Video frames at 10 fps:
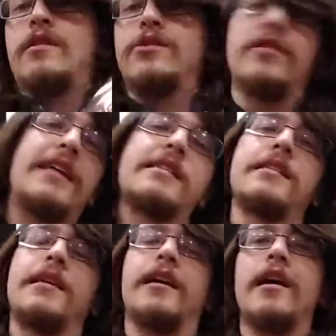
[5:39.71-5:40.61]
So that's
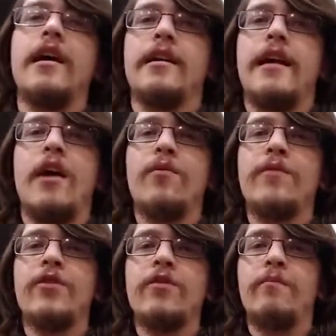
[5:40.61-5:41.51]
C. Now when
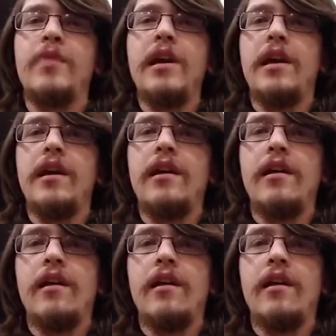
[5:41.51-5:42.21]
we go to B,